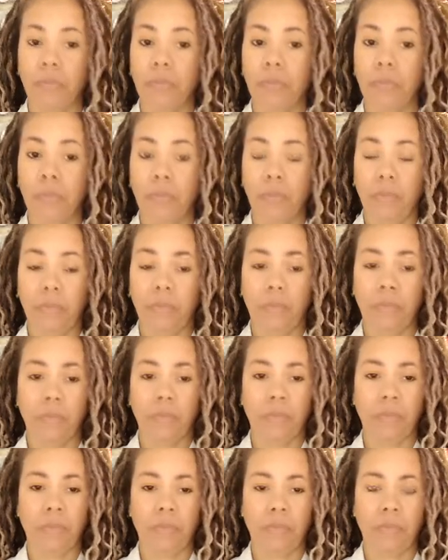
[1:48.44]

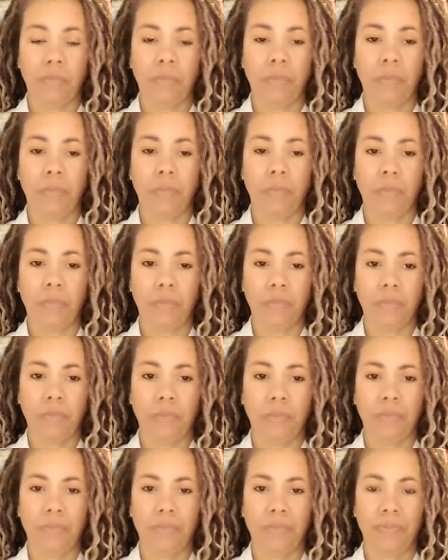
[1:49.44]

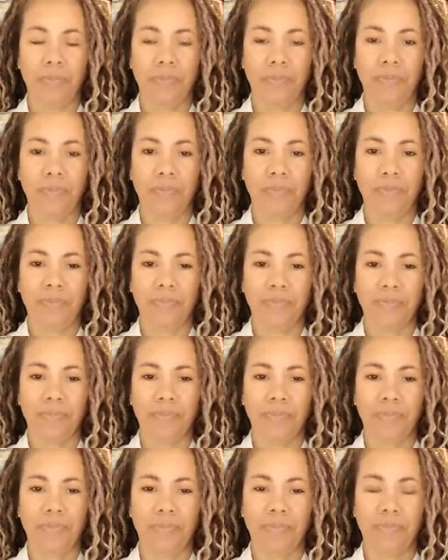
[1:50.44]

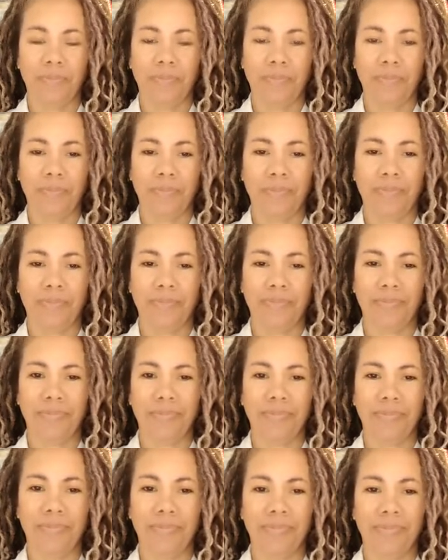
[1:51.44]

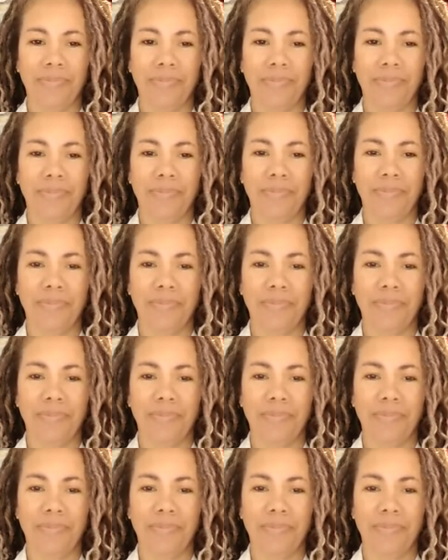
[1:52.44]
[no speech]